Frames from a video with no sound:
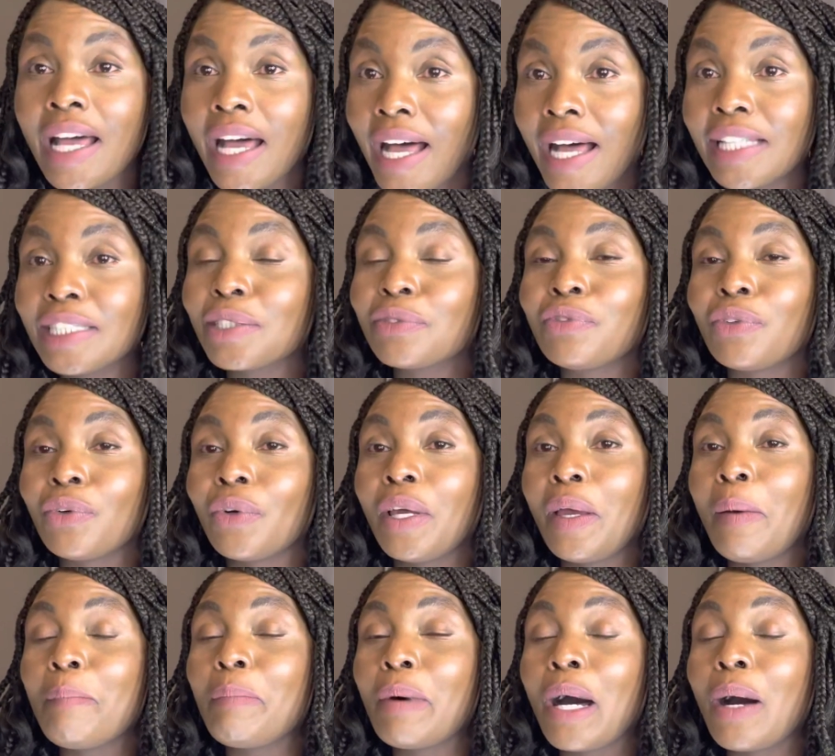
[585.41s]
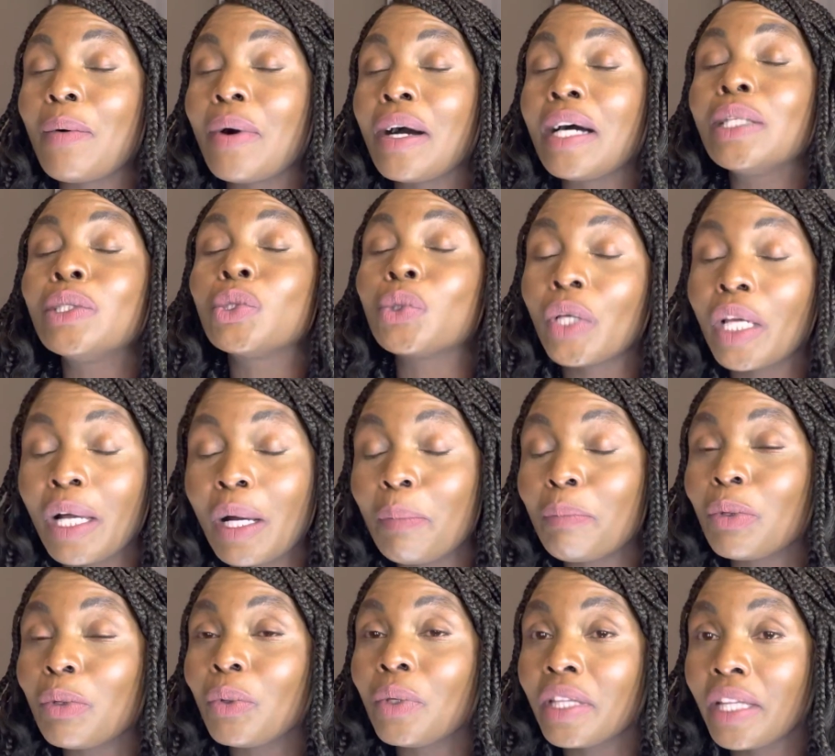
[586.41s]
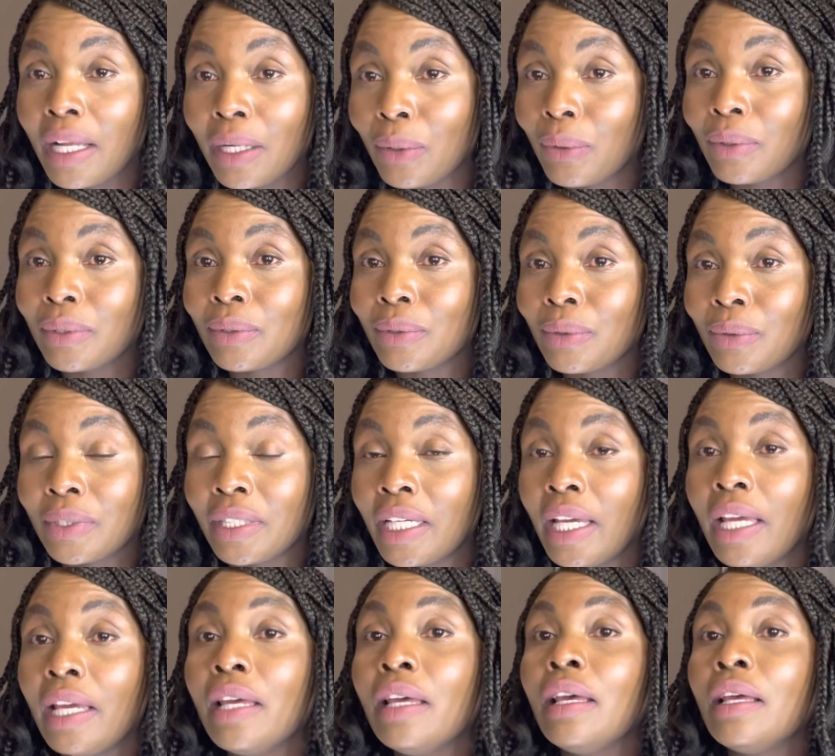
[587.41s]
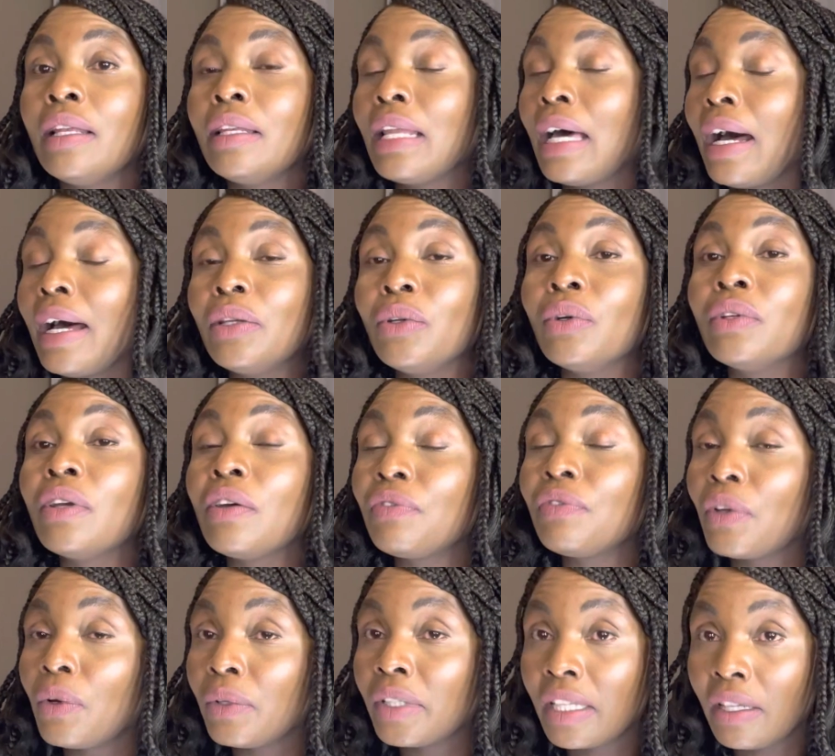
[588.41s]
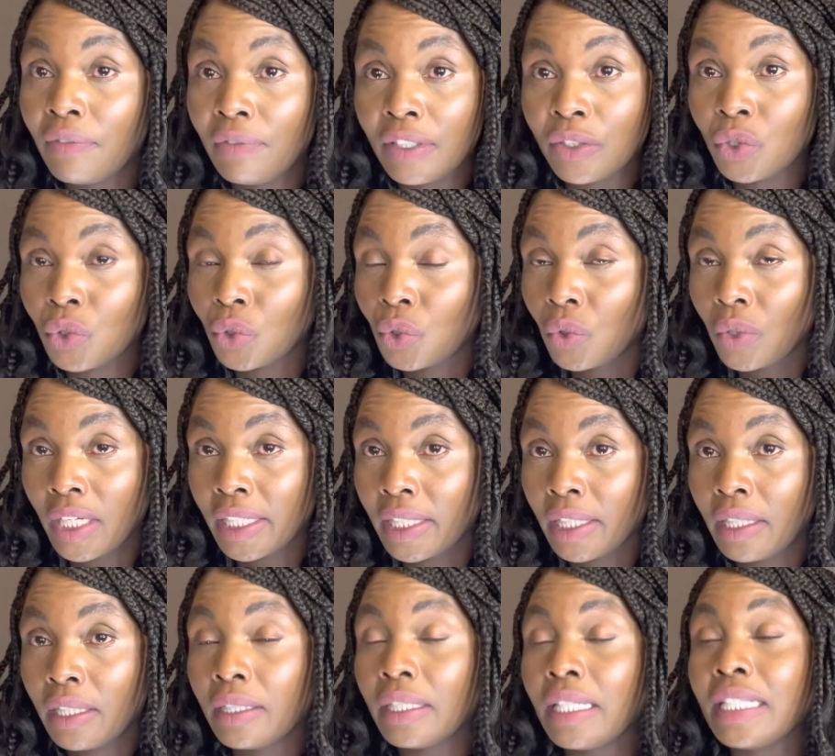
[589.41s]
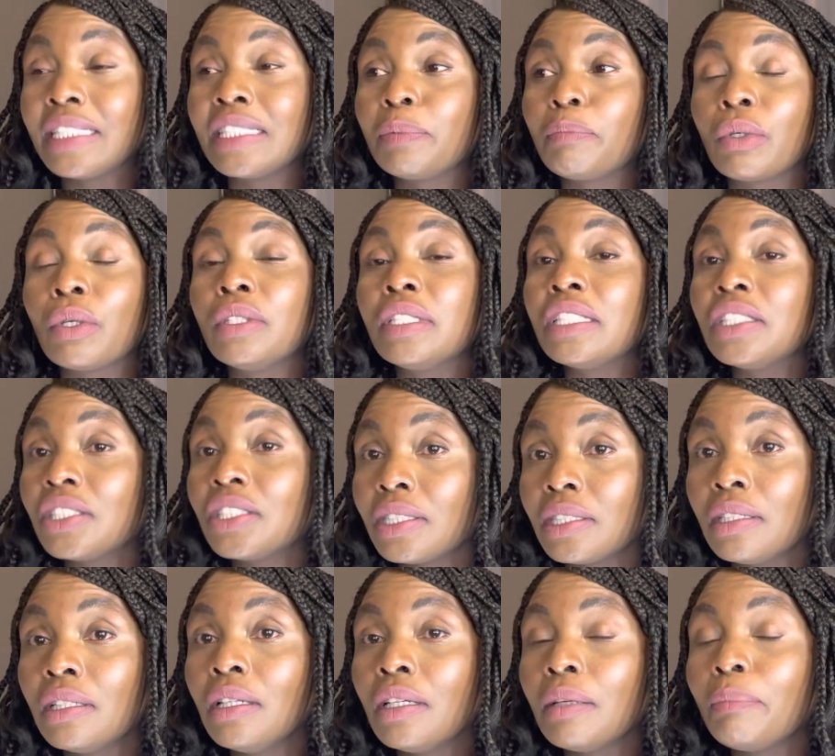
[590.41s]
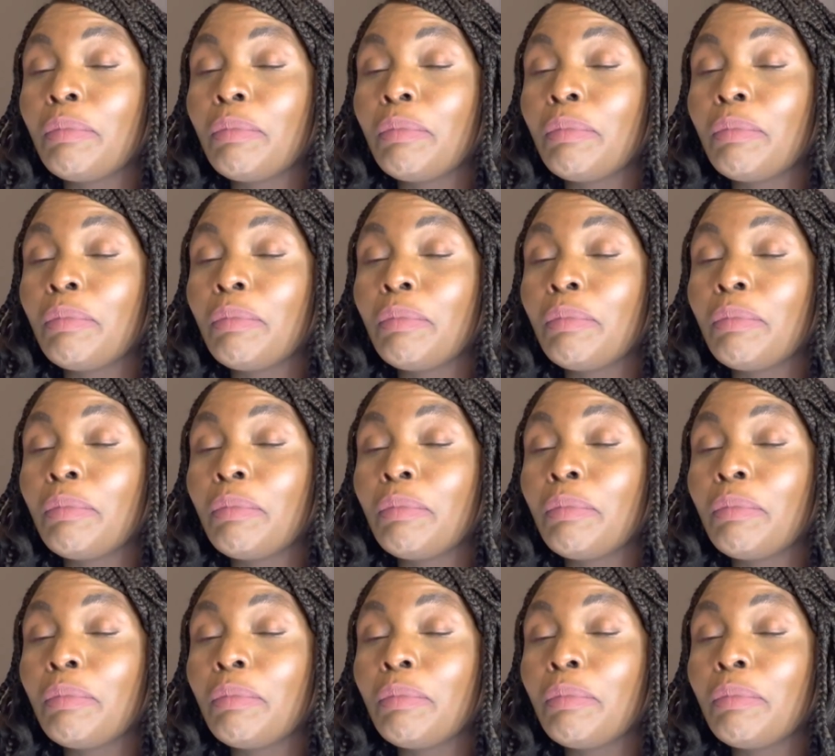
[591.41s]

Ask for Empower to help you with a loan, okay? Now, I don't know if they will give it to you again. There's Prodigy.